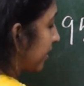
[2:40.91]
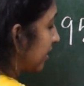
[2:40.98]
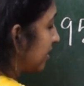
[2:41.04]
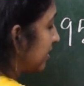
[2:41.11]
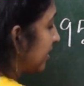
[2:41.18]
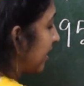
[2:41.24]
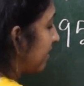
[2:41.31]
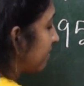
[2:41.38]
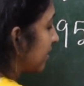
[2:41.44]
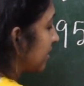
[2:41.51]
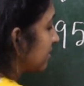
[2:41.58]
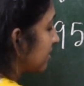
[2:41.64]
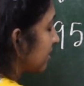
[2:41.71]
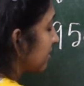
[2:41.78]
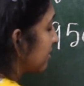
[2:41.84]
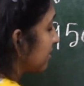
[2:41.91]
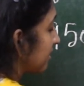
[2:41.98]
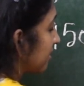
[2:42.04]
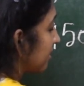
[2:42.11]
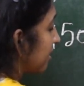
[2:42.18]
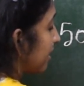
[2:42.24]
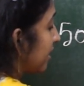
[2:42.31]
India
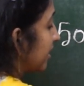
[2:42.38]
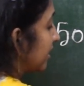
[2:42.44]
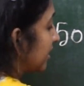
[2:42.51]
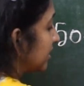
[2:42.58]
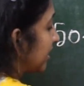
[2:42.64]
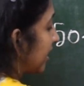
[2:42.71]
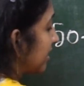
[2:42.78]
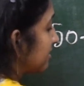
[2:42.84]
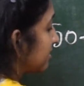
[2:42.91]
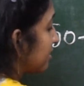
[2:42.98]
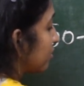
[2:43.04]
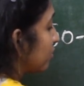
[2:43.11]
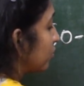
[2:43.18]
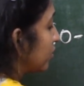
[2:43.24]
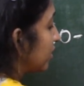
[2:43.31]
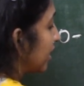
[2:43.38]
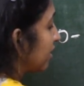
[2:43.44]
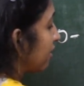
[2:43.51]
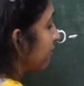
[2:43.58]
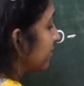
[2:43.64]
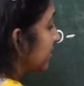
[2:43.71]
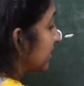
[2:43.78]
is a
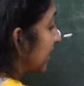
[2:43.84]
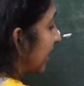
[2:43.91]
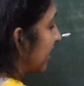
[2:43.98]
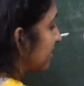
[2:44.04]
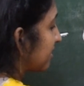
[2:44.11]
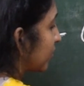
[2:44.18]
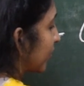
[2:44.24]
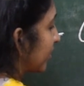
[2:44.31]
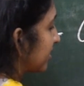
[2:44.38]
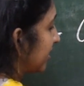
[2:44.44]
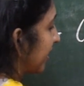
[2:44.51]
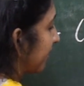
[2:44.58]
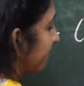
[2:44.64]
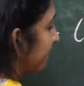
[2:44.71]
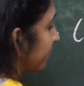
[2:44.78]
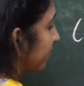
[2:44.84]
union of states, we say,